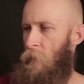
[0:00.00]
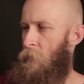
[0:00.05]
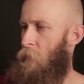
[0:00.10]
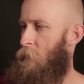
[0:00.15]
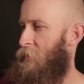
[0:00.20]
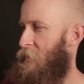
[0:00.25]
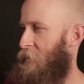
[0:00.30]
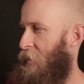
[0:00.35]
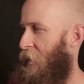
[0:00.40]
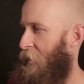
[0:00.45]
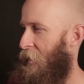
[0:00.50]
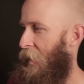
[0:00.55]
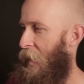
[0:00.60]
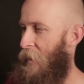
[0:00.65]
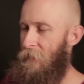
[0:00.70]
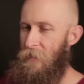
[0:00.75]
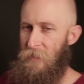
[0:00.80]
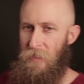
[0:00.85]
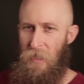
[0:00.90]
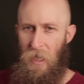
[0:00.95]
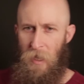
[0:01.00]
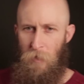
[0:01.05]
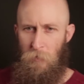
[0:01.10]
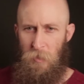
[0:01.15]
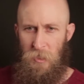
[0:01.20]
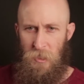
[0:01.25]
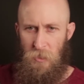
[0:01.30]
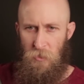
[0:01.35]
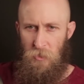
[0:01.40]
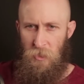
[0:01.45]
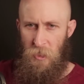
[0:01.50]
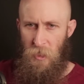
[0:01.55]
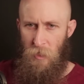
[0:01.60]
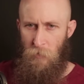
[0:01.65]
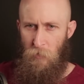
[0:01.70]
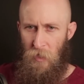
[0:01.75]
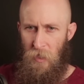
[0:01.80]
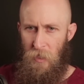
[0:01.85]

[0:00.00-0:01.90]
The reason I got this camera so cheap